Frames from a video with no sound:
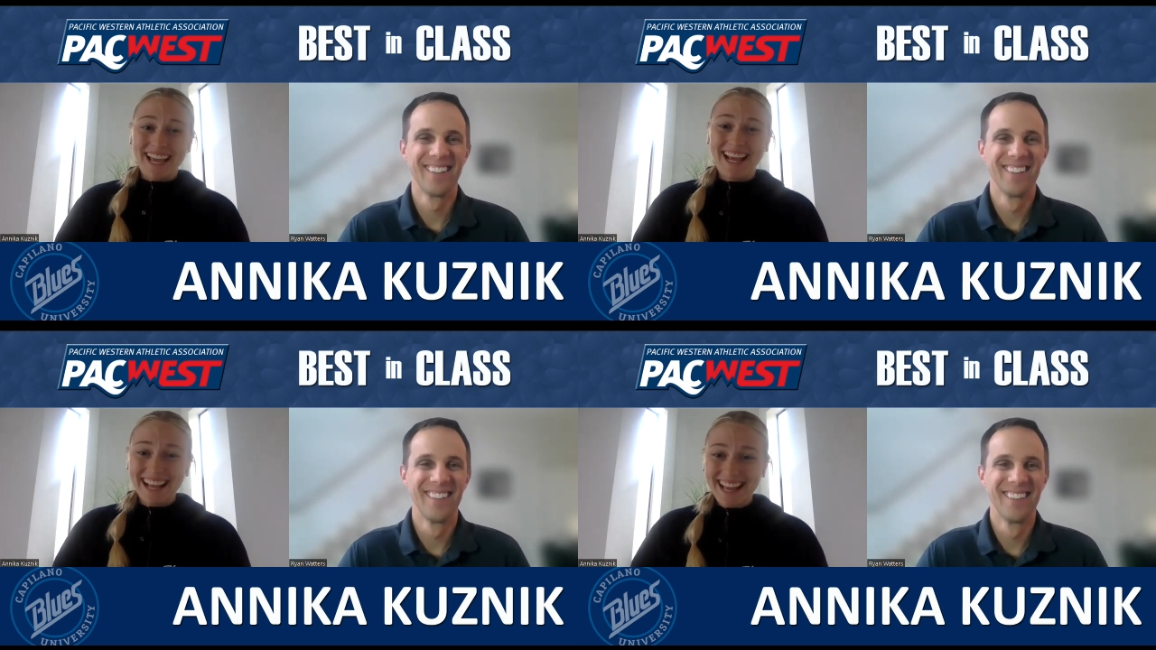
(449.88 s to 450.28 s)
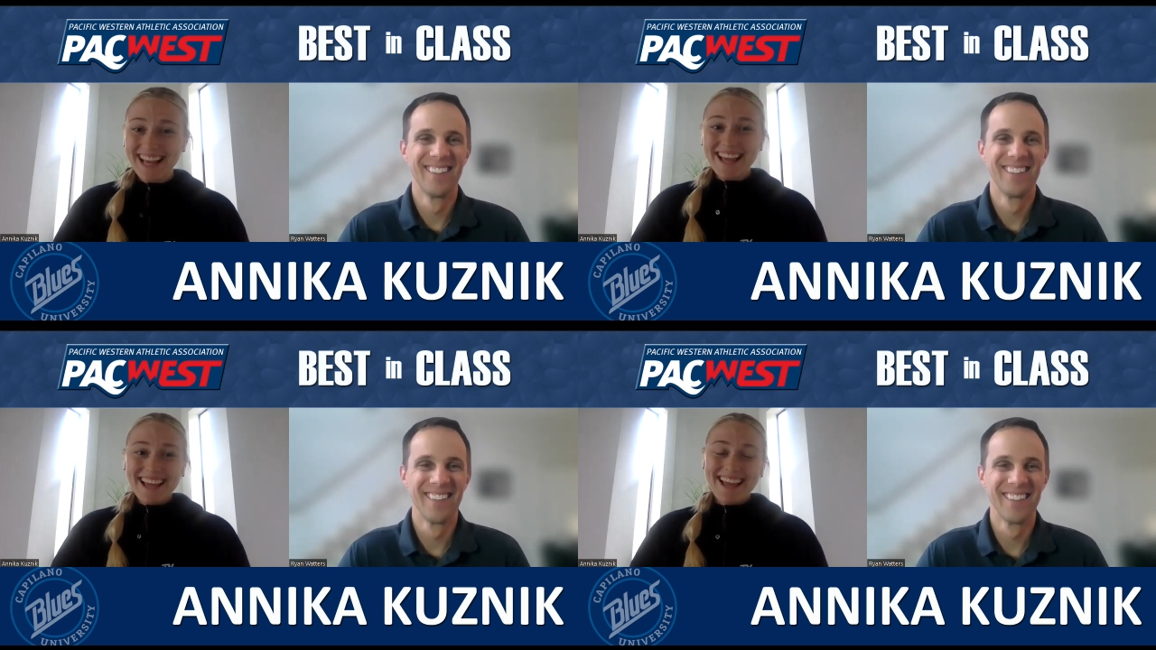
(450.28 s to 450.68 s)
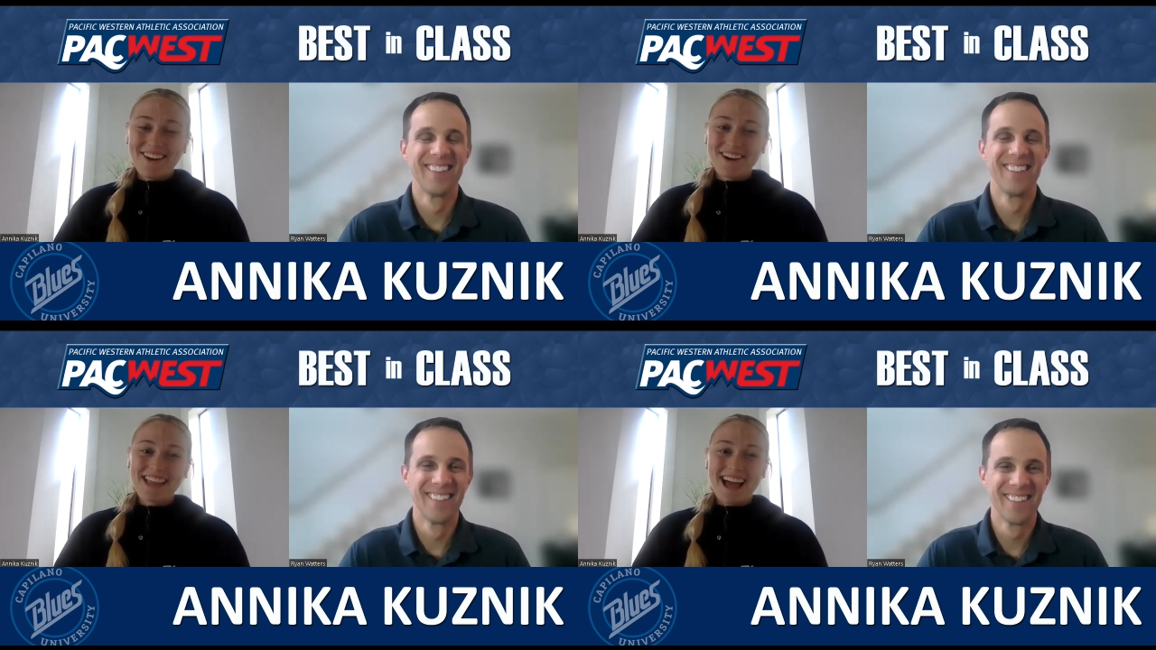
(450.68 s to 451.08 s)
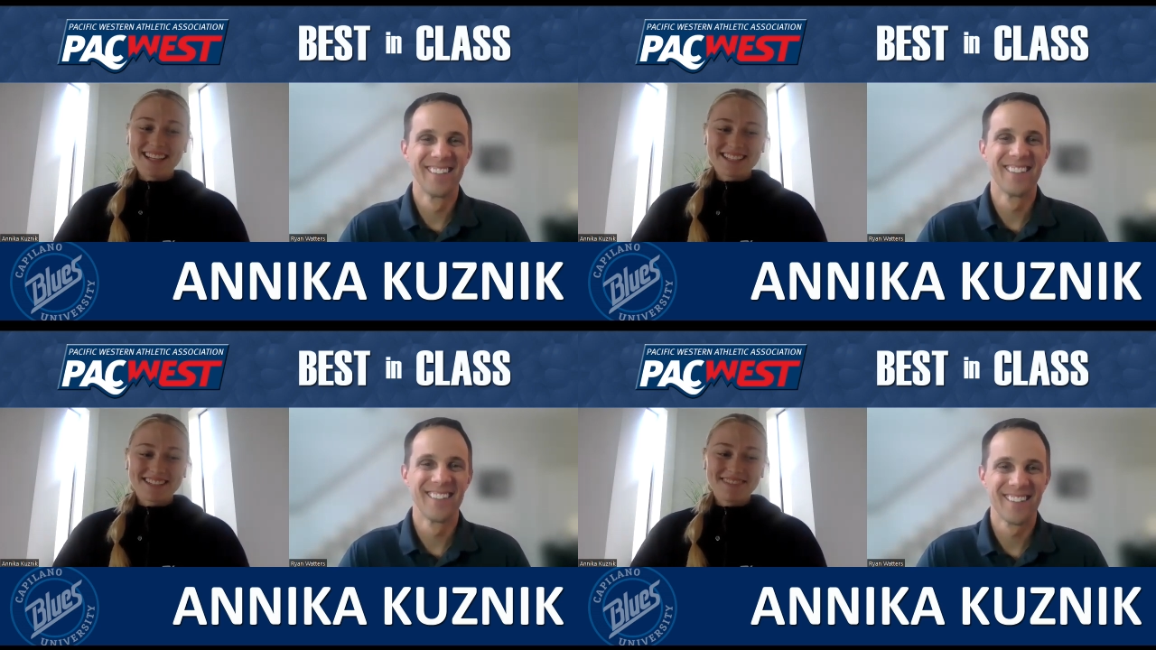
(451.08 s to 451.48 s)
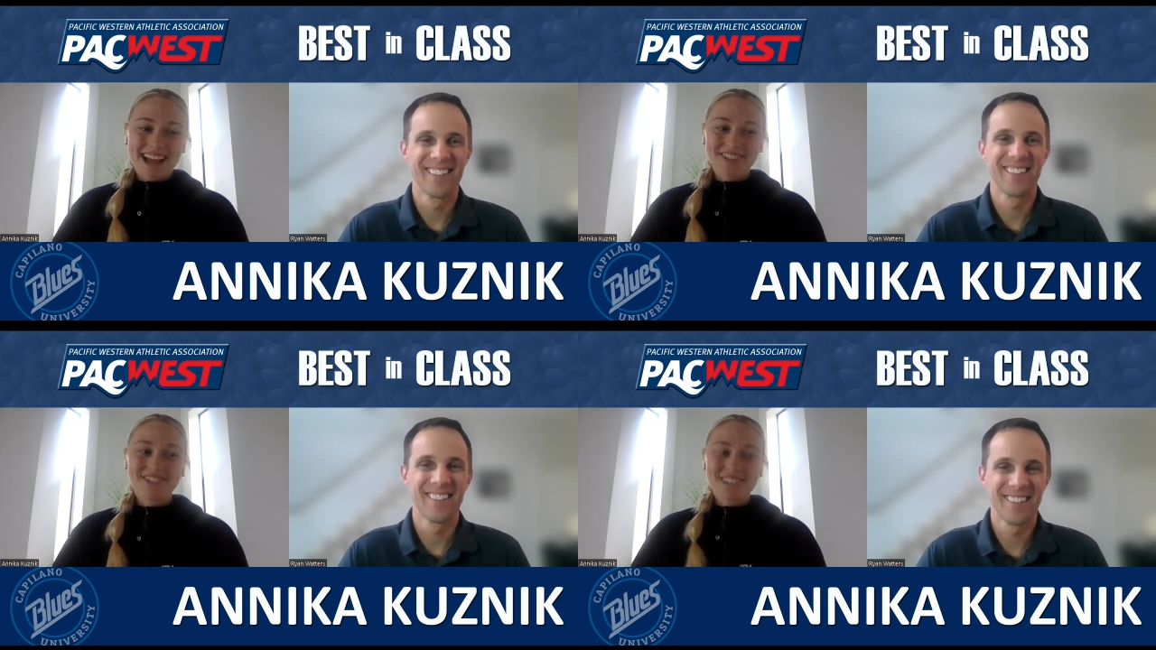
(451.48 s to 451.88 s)
Speaker 1: playing in our last
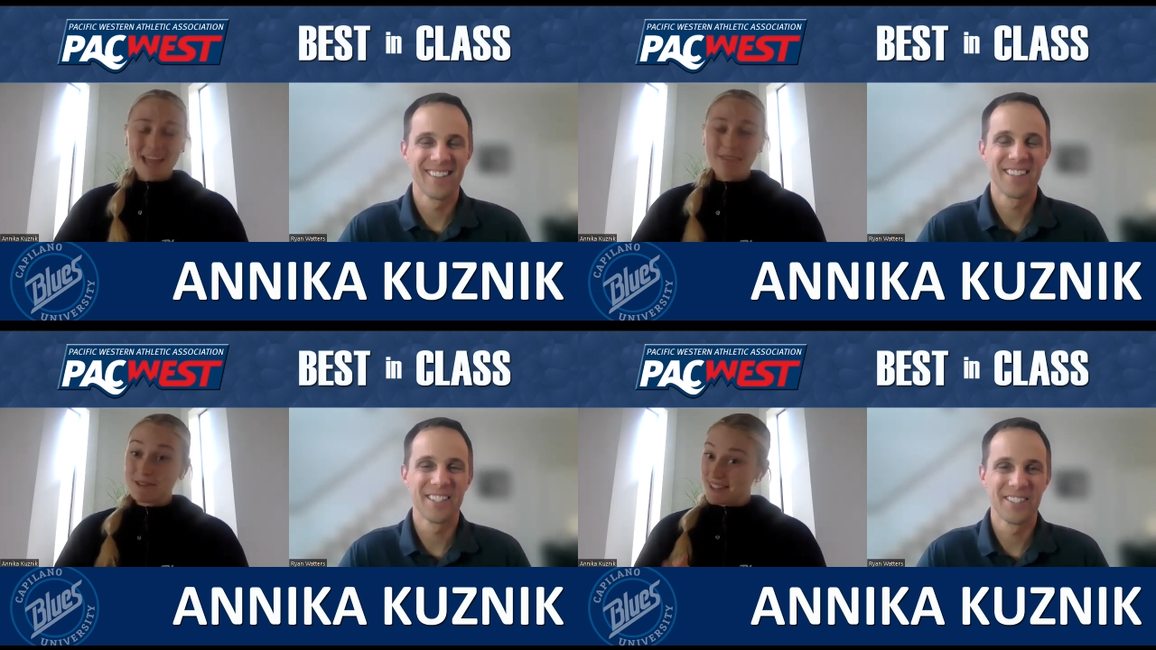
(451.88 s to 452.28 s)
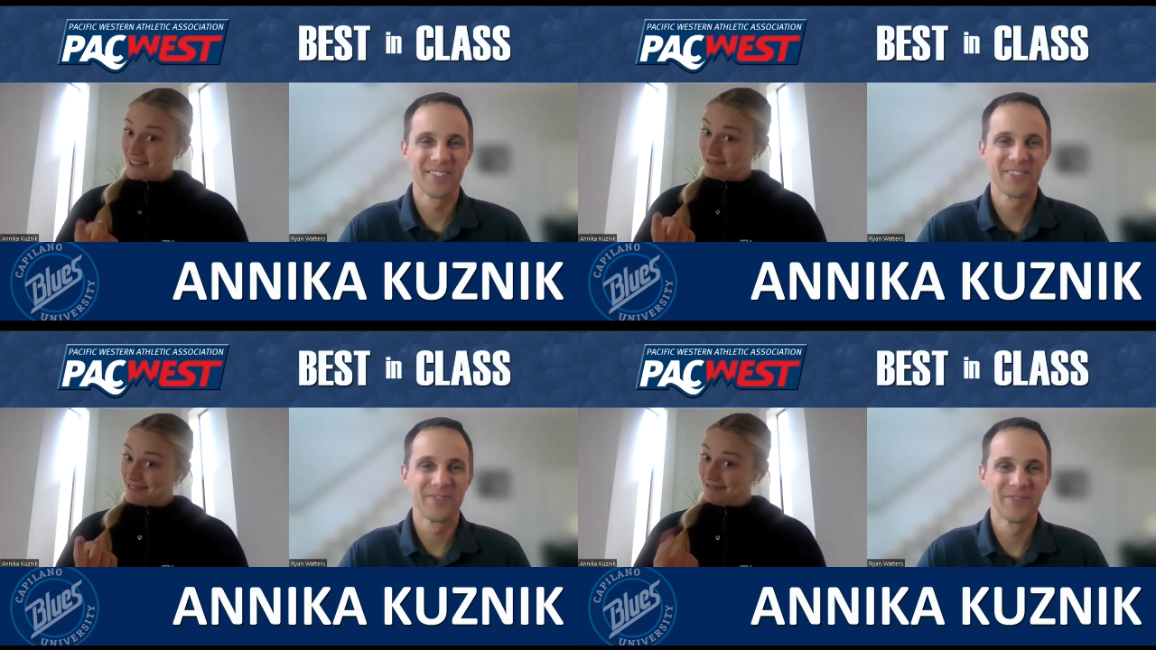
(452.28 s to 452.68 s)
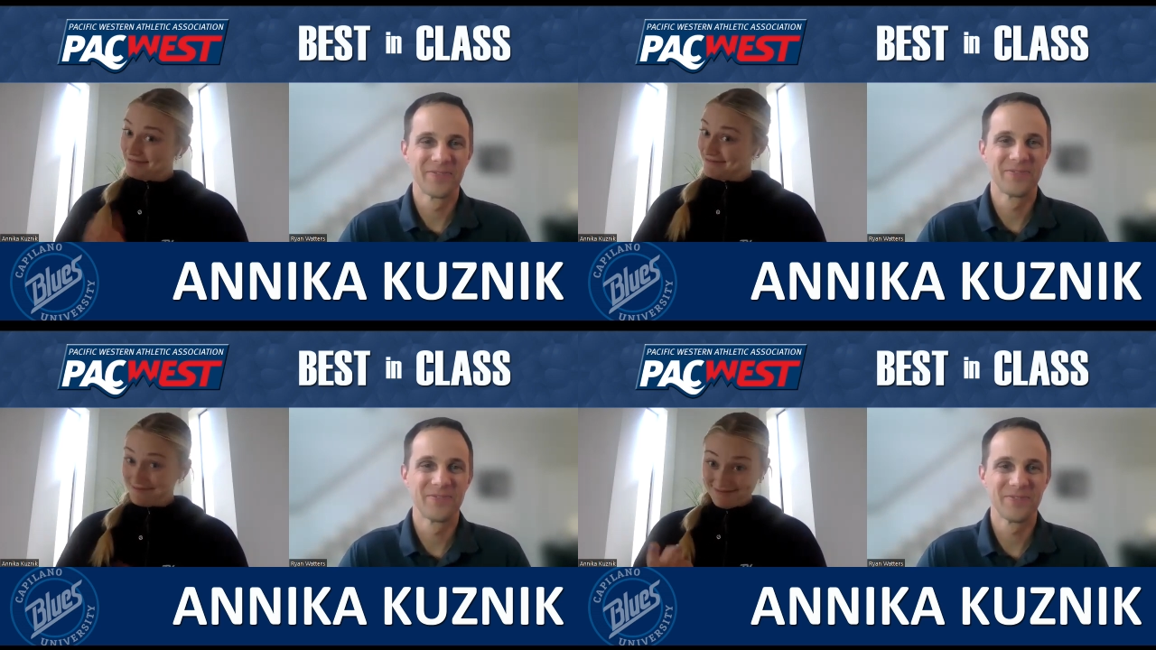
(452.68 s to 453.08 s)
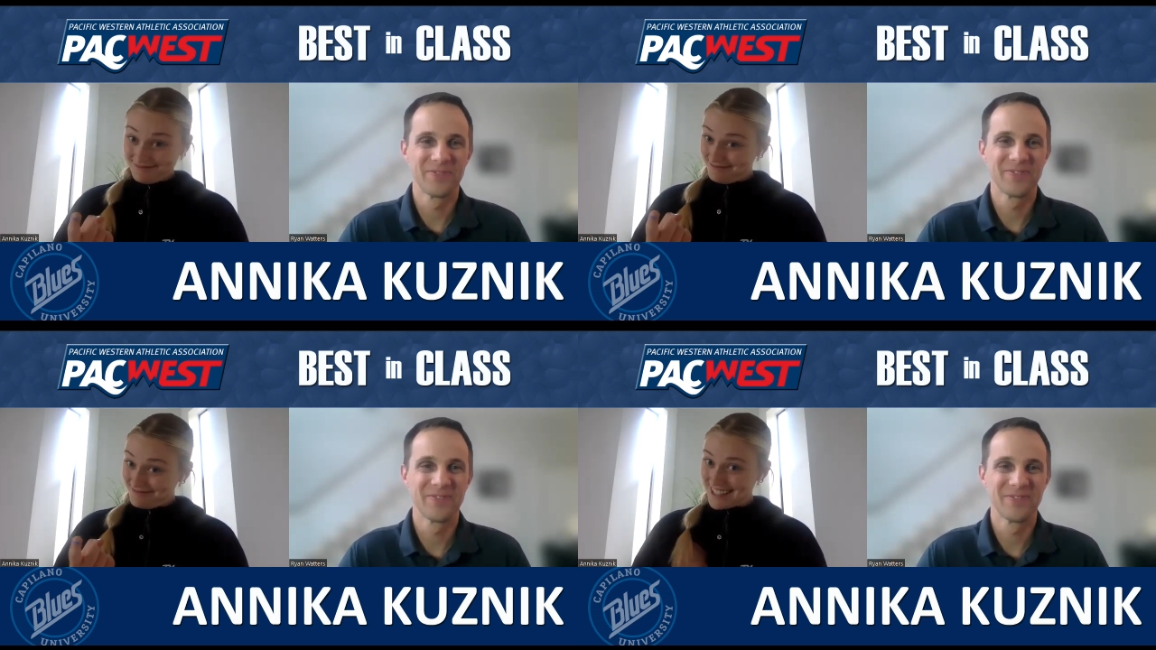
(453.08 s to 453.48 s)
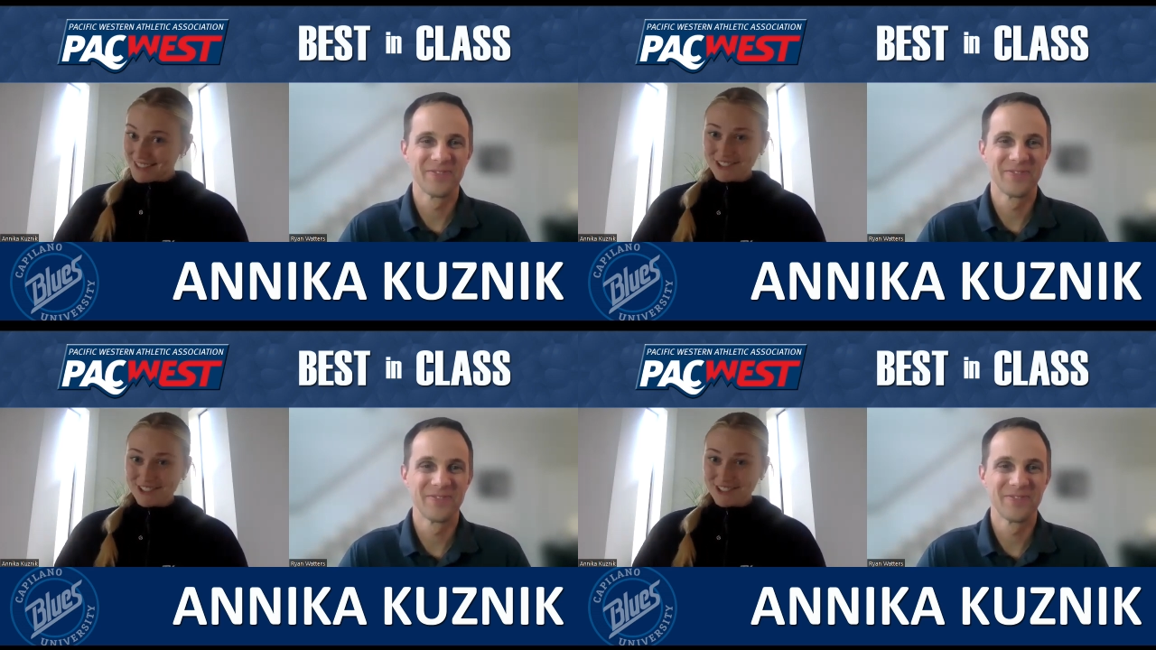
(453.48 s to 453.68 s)
Nationals game. He was like, I